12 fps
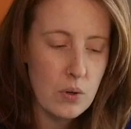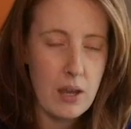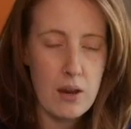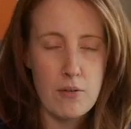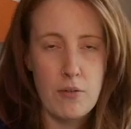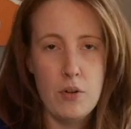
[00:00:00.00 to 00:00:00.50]

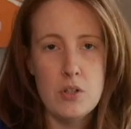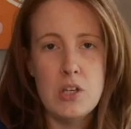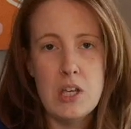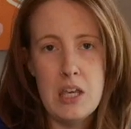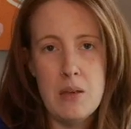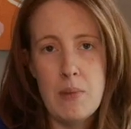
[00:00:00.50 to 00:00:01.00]
careful to
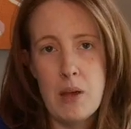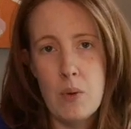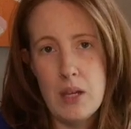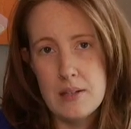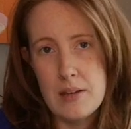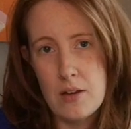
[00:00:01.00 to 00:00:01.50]
keep my
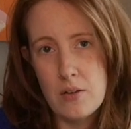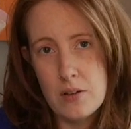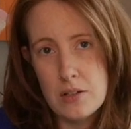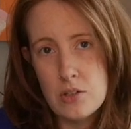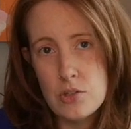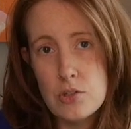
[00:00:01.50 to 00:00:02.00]
weight down
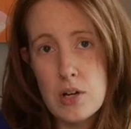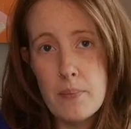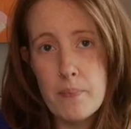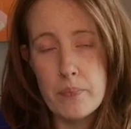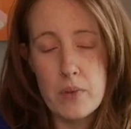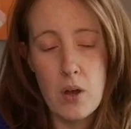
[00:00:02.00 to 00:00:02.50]
on this trip.